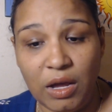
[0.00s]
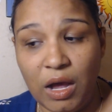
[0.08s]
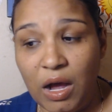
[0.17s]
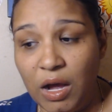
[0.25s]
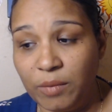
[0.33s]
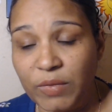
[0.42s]

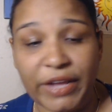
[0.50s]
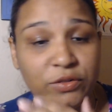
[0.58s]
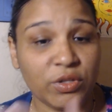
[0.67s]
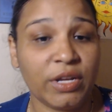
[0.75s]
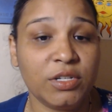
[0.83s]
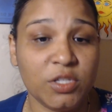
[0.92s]
Um, I do
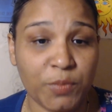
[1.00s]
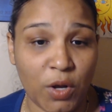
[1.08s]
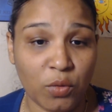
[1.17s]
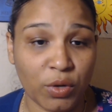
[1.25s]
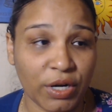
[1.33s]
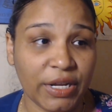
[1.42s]
that in
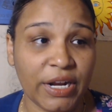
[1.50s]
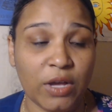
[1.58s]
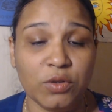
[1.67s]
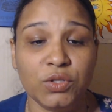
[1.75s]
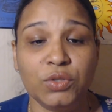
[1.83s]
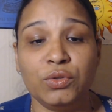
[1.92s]
spell work and I
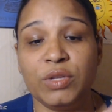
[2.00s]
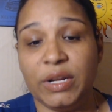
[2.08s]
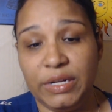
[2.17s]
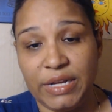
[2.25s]
also do that in